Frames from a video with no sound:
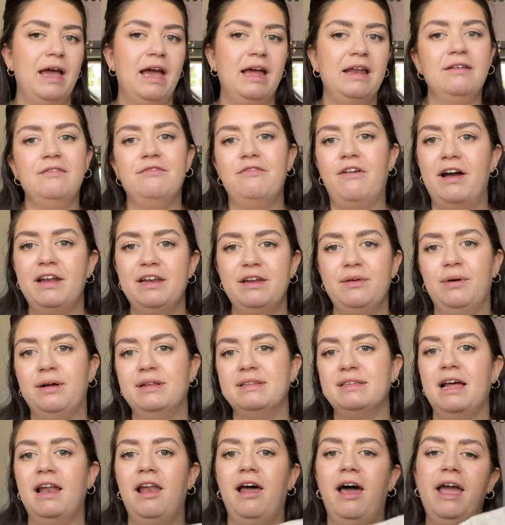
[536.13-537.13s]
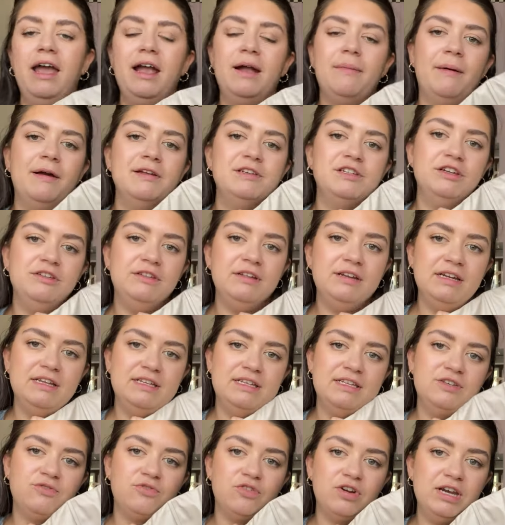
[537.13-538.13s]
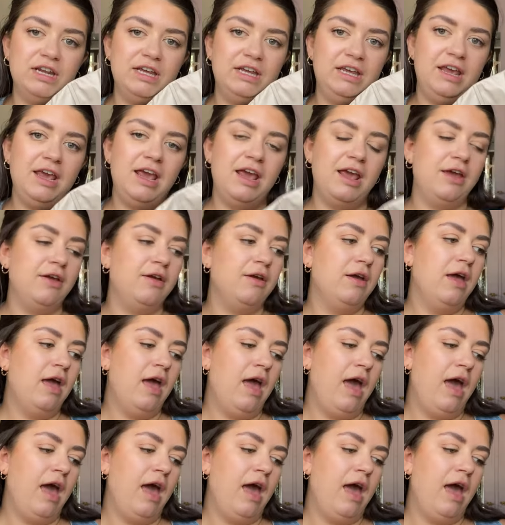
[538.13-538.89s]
and finding ones I like but I do think this is really cute.